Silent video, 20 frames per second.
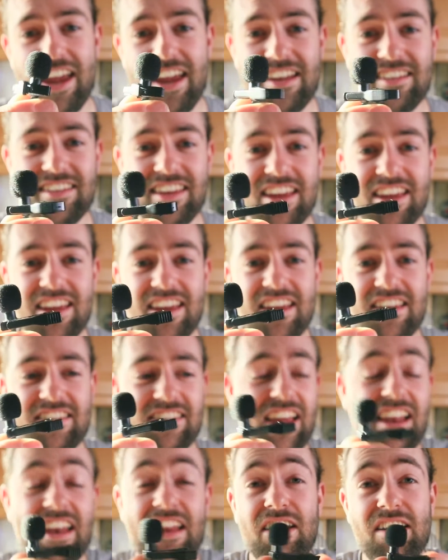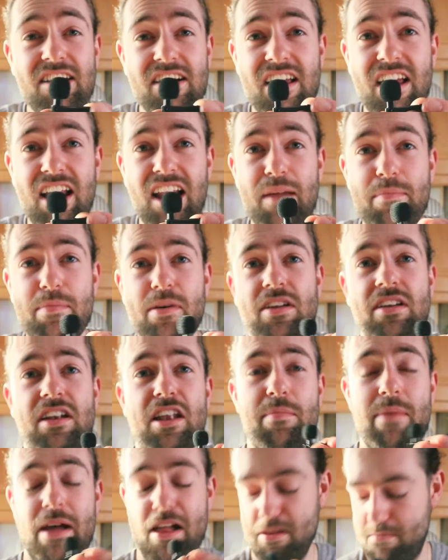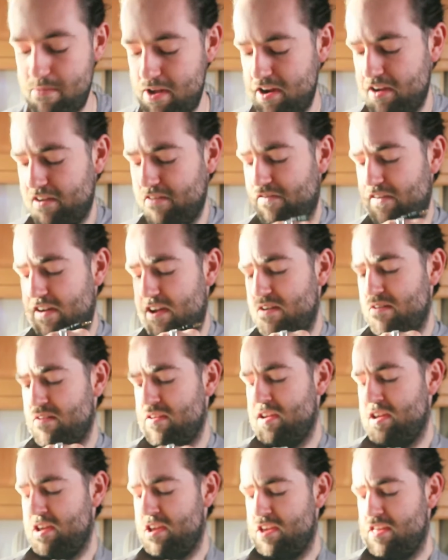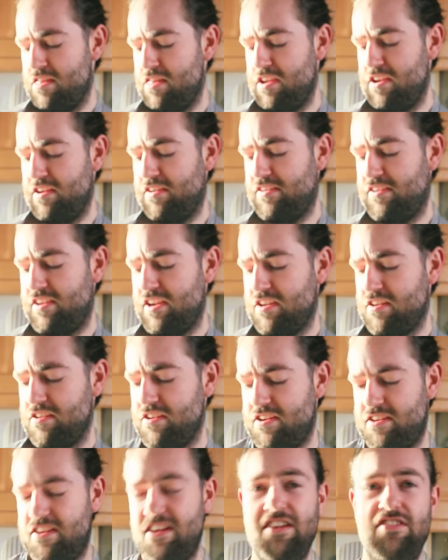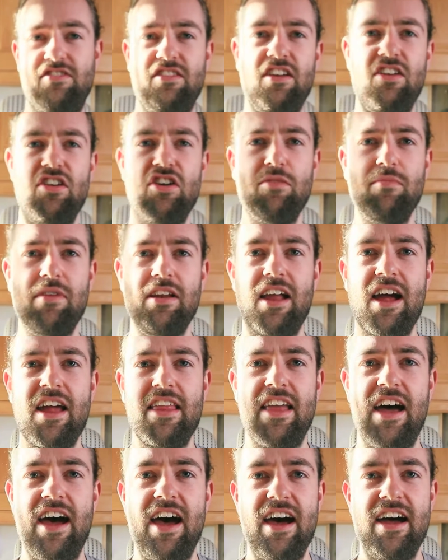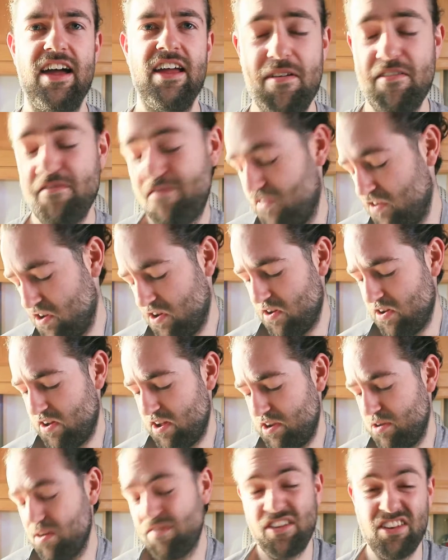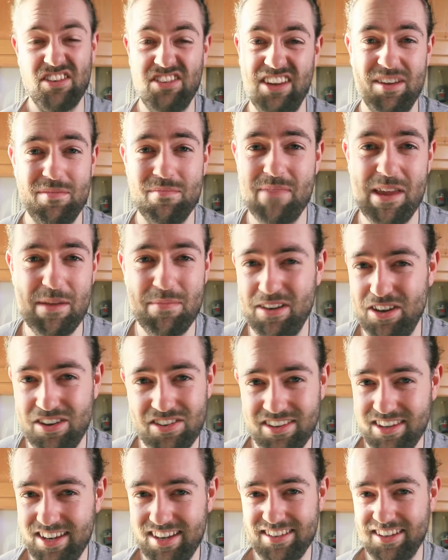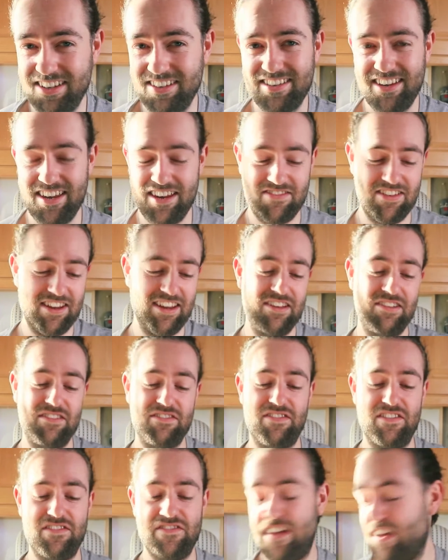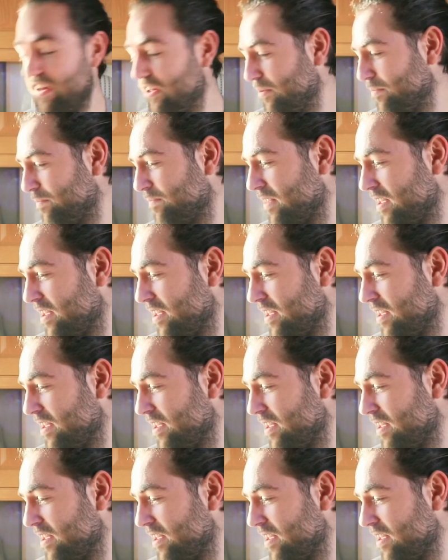It is a little clip-on lapel microphone that you'd stick on your t-shirt, normally like that. You often see people using these on TV or for film,